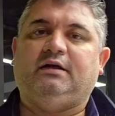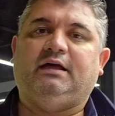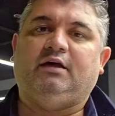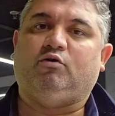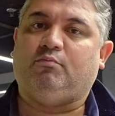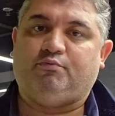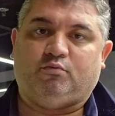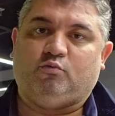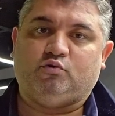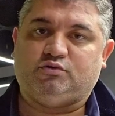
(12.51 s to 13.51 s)
or
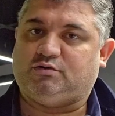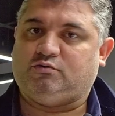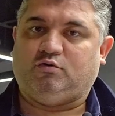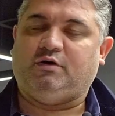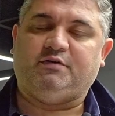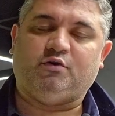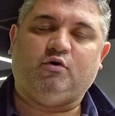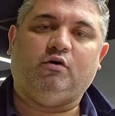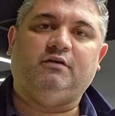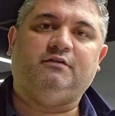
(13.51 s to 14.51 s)
promoter, whoever you
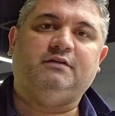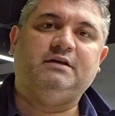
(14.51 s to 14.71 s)
call it.